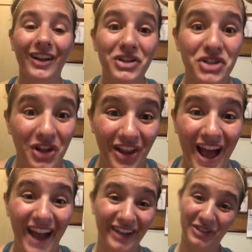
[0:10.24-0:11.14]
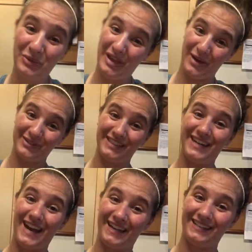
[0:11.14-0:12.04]
July
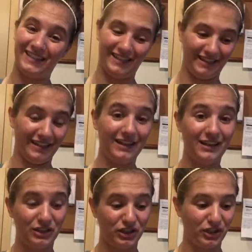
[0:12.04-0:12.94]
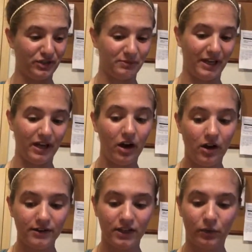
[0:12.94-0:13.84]
2019, excuse me. And
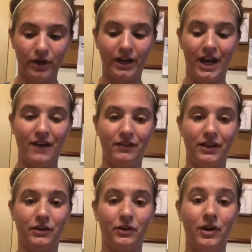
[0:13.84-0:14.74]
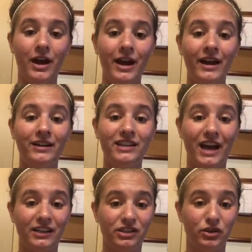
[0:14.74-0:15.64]
also we're going to have a little
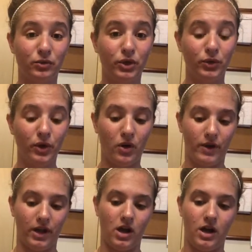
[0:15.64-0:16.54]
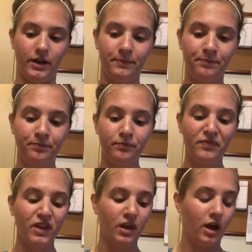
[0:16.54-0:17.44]
testaroo going
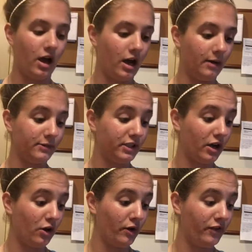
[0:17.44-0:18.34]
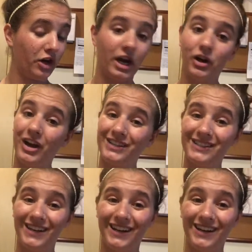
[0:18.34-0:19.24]
on. So if you're
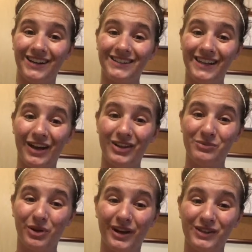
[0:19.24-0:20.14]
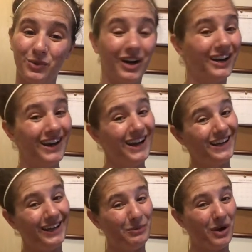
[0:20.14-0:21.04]
interested in seeing how these products work,
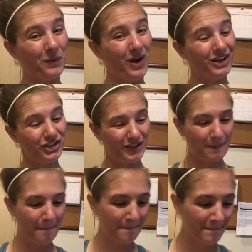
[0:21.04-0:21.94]
keep on watching.